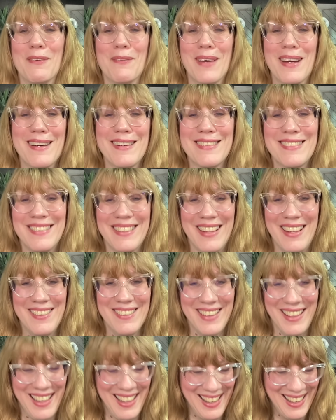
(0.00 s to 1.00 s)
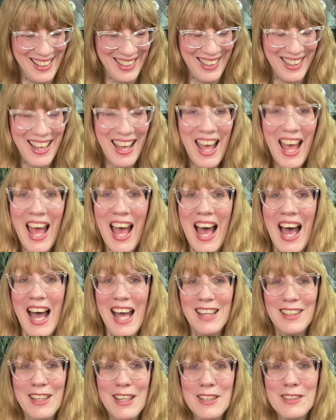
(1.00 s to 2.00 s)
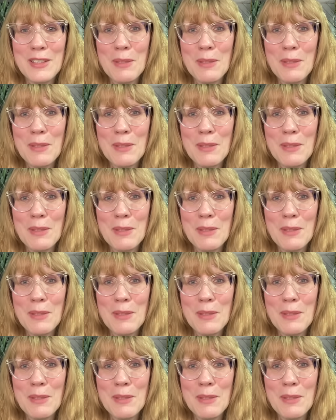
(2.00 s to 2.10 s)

where's the coconut? I